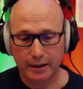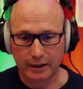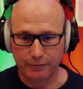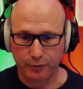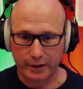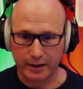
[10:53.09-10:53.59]

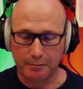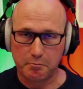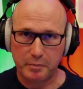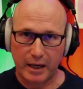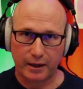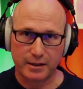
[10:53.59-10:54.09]
If we can
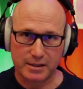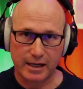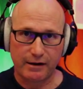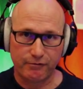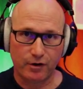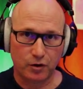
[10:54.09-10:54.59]
balance
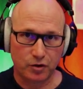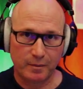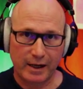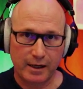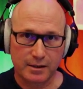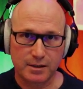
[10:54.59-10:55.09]
that
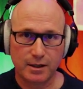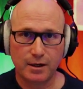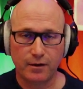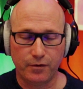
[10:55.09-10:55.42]
volume out,